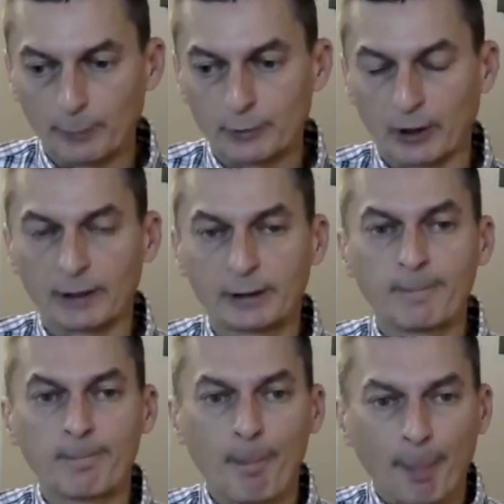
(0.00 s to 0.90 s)
website,
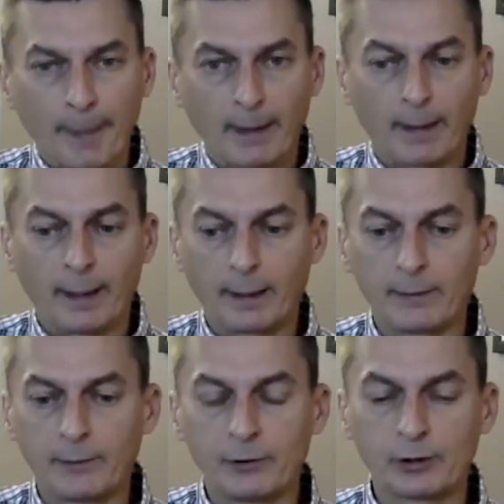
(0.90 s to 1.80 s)

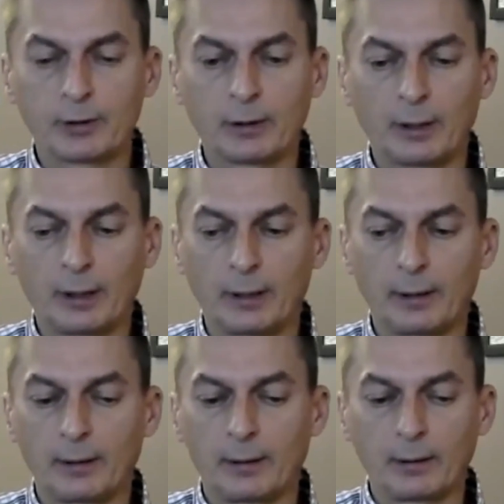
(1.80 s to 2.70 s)
and
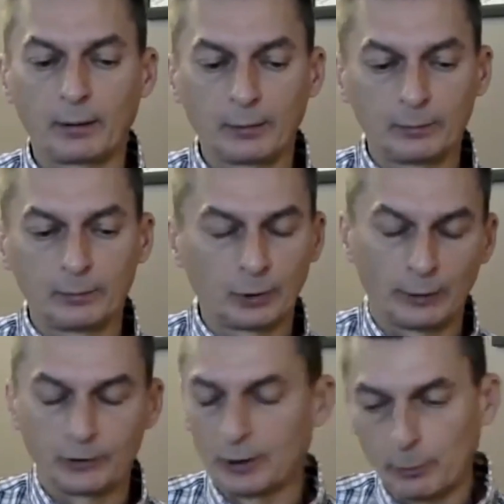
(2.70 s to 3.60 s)

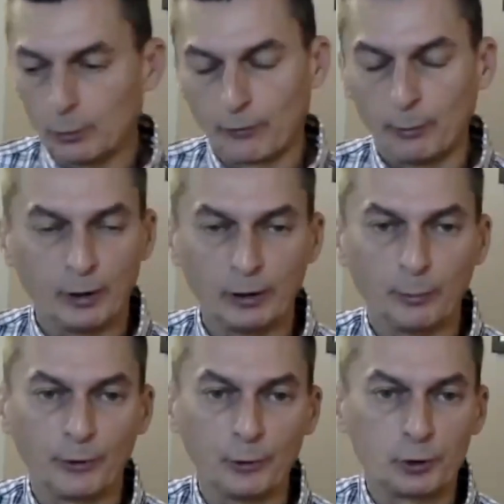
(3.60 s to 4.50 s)
obviously we're all
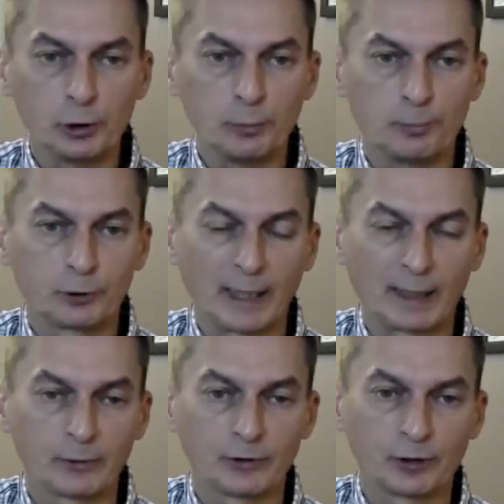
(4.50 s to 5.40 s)
familiar with YouTube
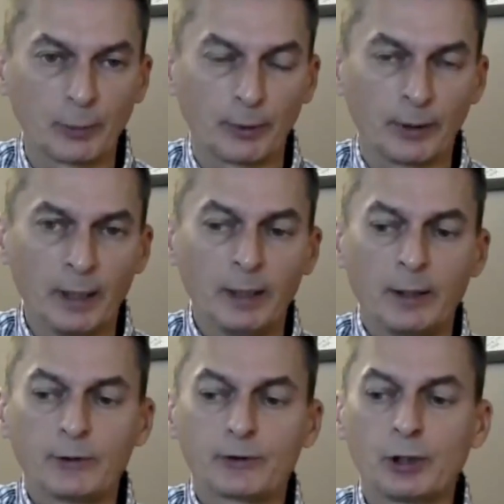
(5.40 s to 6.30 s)
channels and so on.
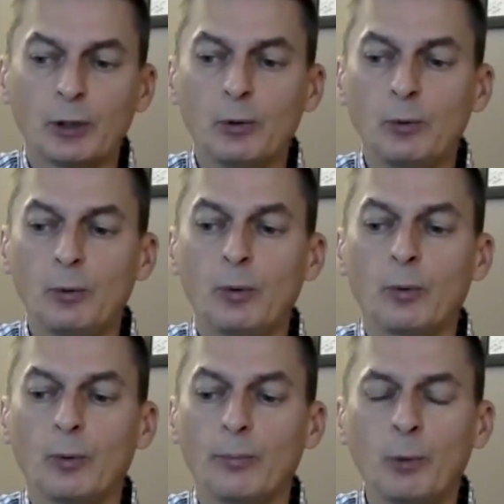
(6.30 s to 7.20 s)
So,
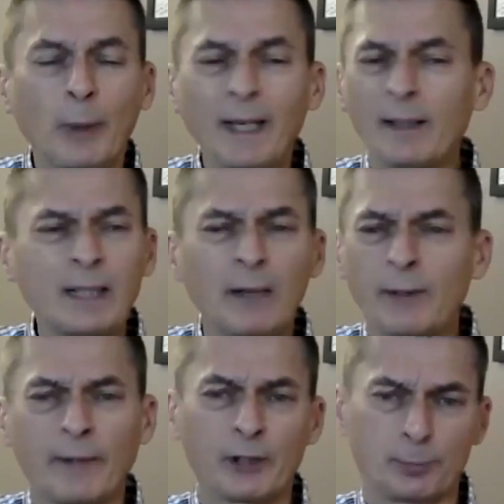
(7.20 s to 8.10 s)
but we had
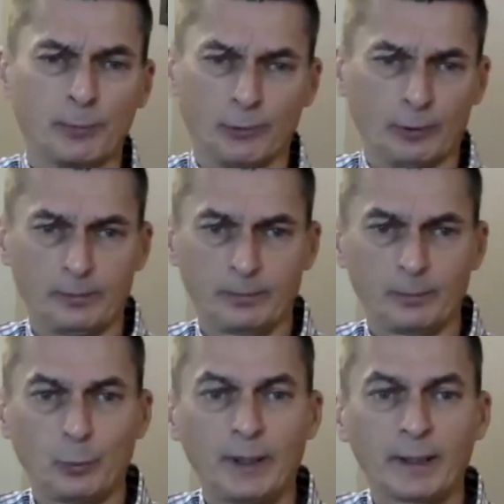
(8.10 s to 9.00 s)
never done this before.
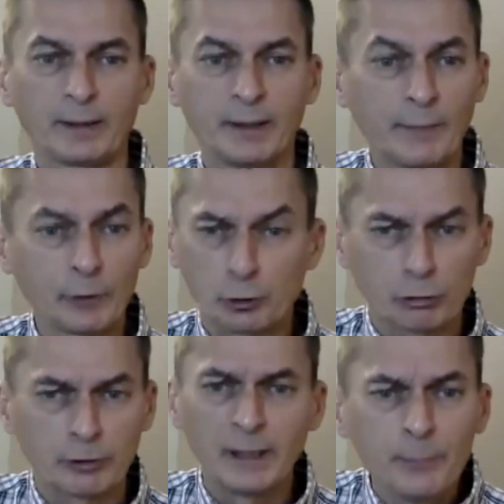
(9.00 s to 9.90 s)
We had never
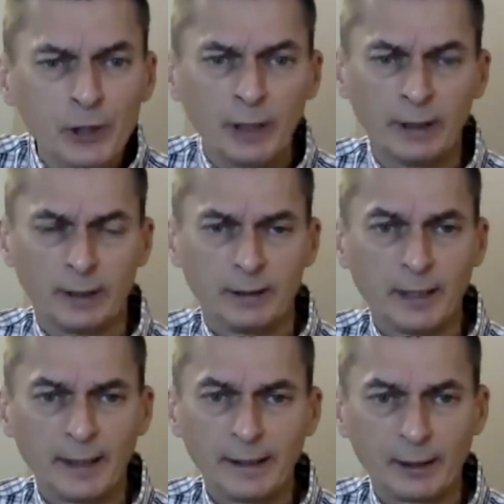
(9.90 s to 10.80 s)
streamed
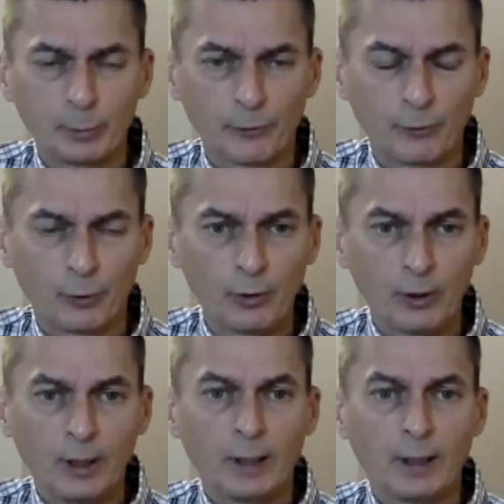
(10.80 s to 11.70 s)
anything
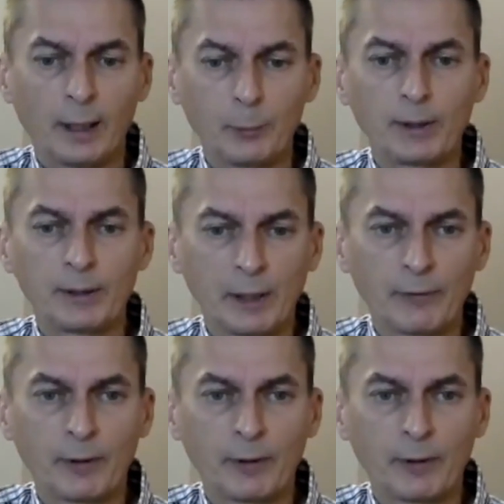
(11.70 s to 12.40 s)
before, and we'd